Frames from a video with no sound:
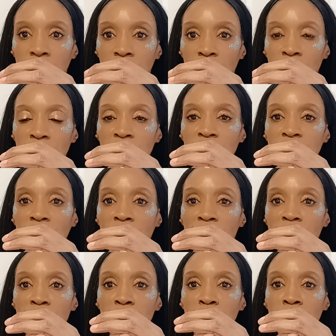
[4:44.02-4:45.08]
When you start
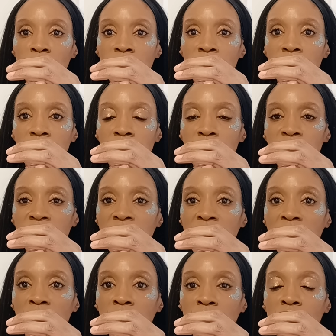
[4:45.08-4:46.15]
removing from, say,
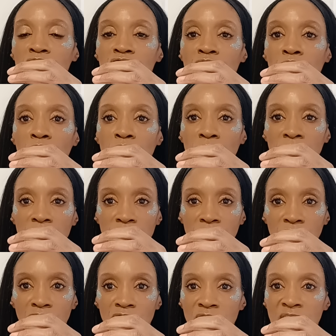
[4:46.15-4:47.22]
a
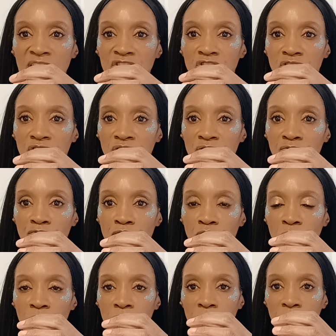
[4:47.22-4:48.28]
controlling religious
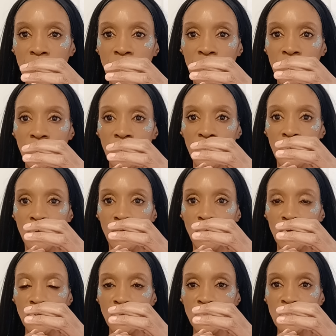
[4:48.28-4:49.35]
group.
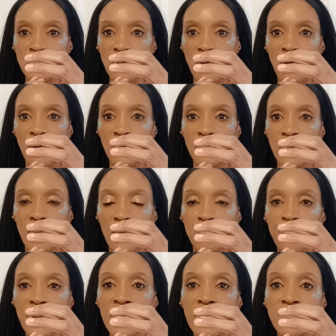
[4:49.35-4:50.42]
When you start
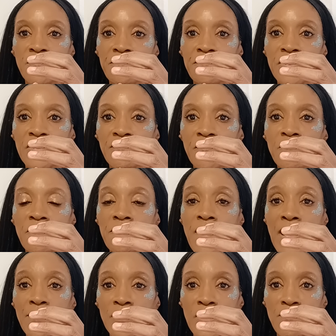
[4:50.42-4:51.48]
breaking free from
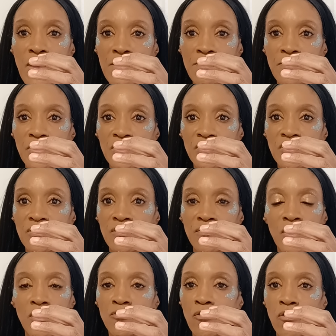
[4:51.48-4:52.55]
family members
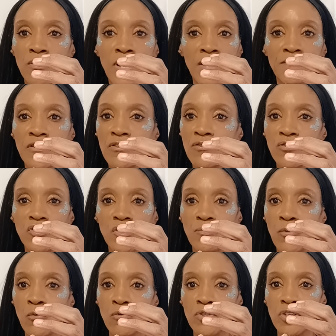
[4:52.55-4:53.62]
that are not loving and
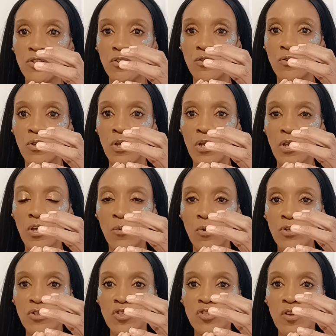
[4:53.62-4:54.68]
supporting you.
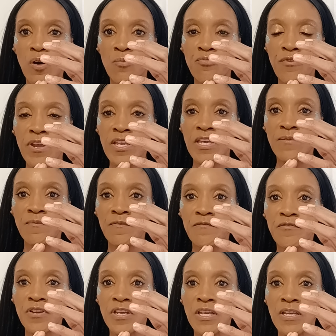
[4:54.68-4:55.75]
When you start breaking
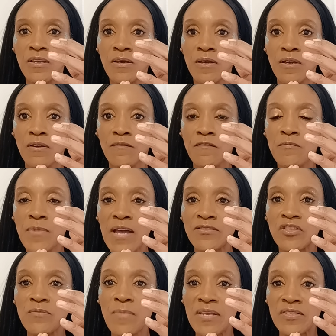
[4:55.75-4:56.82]
free from that
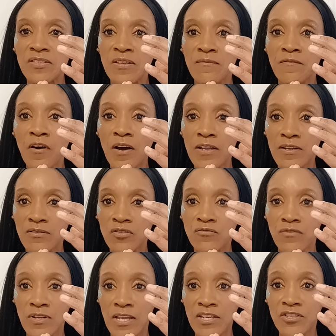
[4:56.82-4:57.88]
domestic violence
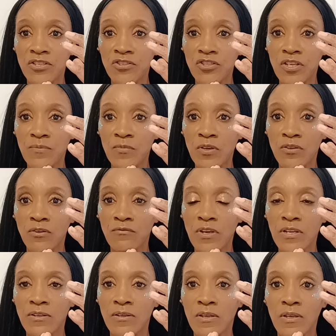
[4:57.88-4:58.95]
relationship that you're
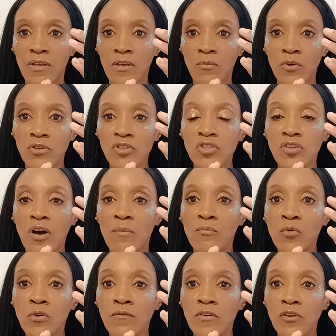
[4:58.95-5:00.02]
in. When you start
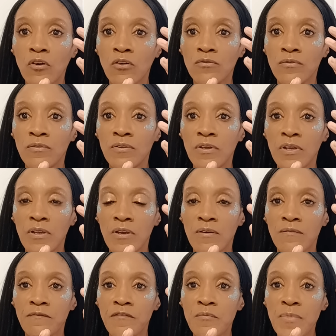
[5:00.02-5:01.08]
moving on
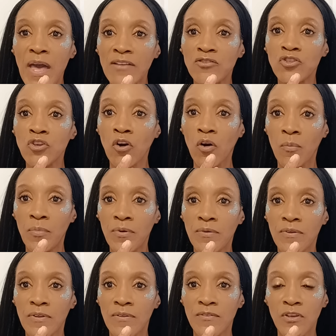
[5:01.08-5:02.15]
from that job
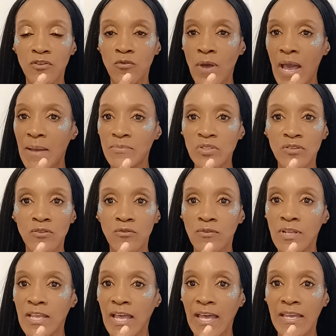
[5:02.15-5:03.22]
that you
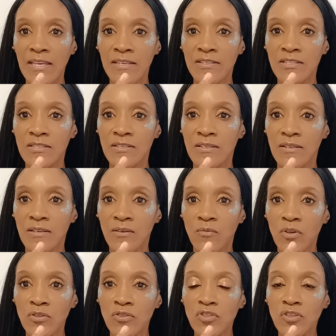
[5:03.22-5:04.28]
absolutely hate,
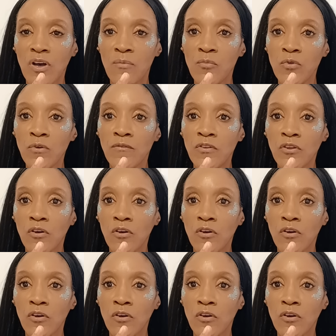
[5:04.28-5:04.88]
when you start moving